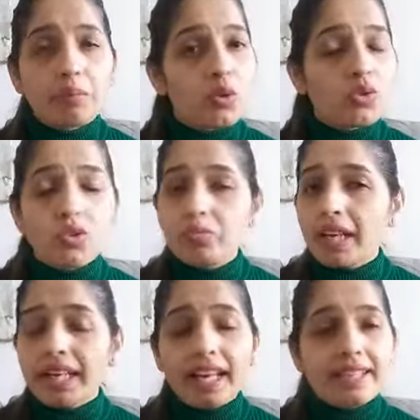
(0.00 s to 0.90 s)
Most of
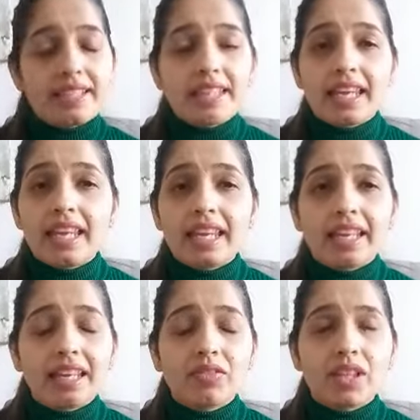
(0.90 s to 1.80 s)
my clients,
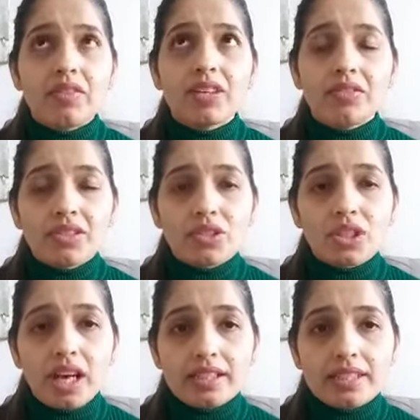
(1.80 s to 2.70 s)
if they have never
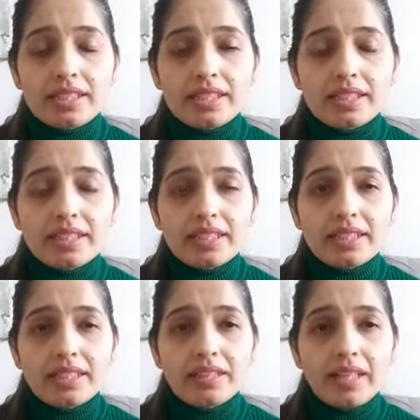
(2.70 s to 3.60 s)
started
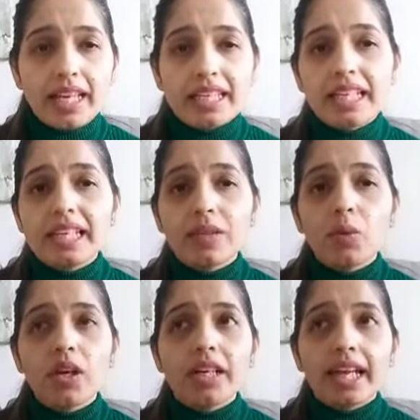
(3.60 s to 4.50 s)
any healing
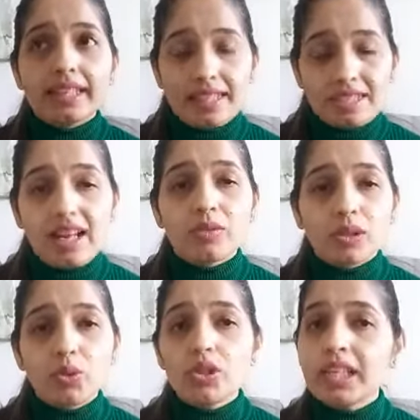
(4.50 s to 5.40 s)
work and they start
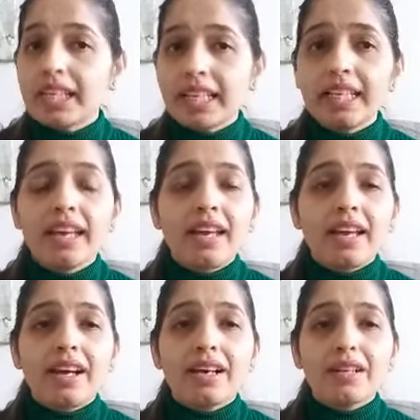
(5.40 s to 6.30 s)
with Kundalini,
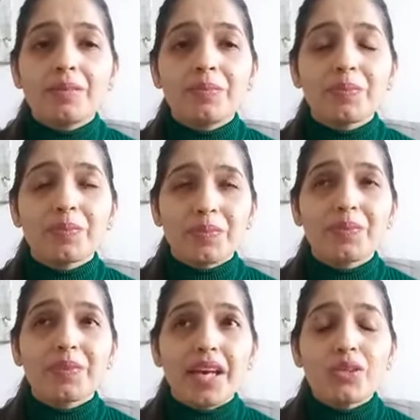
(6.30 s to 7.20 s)

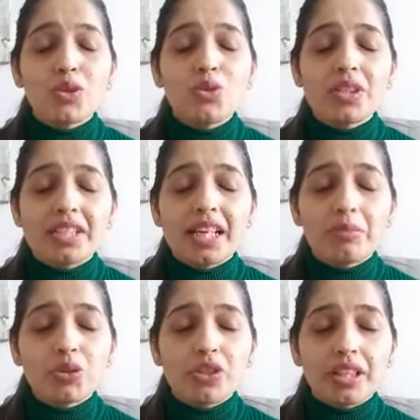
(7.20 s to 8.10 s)
I usually tell
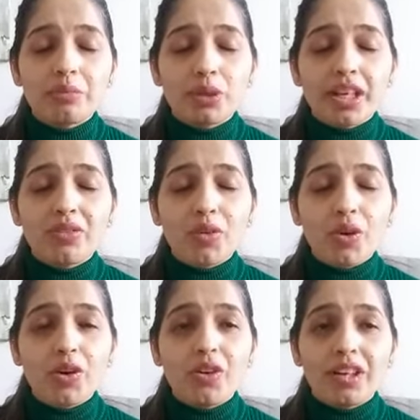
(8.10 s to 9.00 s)
them to take a break
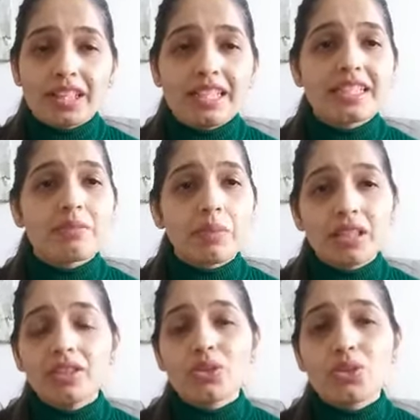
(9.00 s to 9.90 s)
for at least a
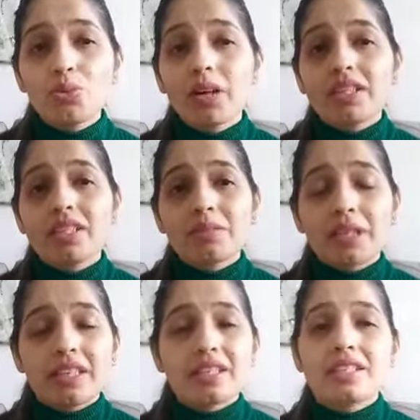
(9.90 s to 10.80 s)
month, 2 months,
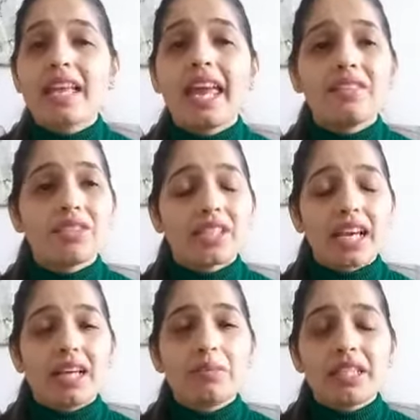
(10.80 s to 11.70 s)
because every
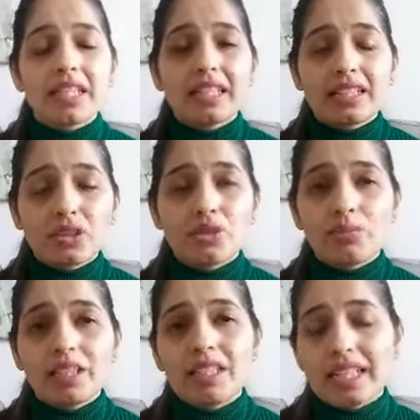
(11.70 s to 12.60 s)
time they take an
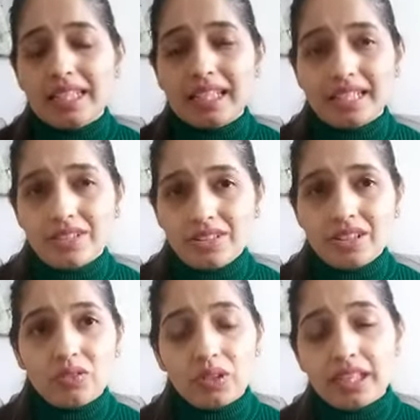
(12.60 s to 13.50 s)
attunement, it clears
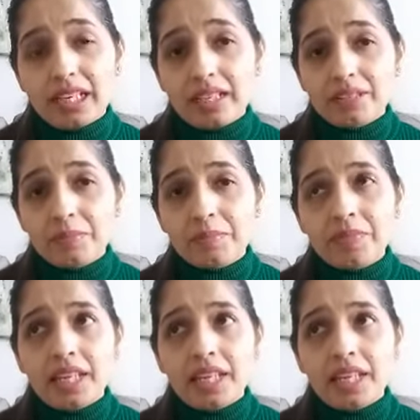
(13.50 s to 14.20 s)
a different layer.